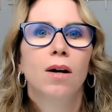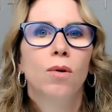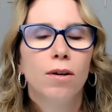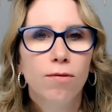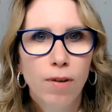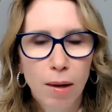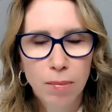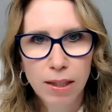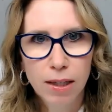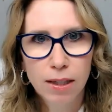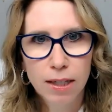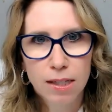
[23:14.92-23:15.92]
we're a family
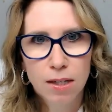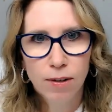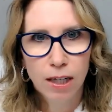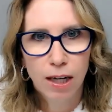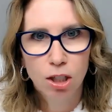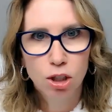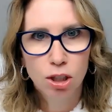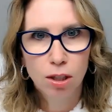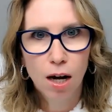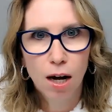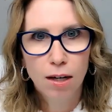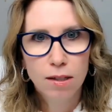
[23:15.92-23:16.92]
that likes to vacation a lot.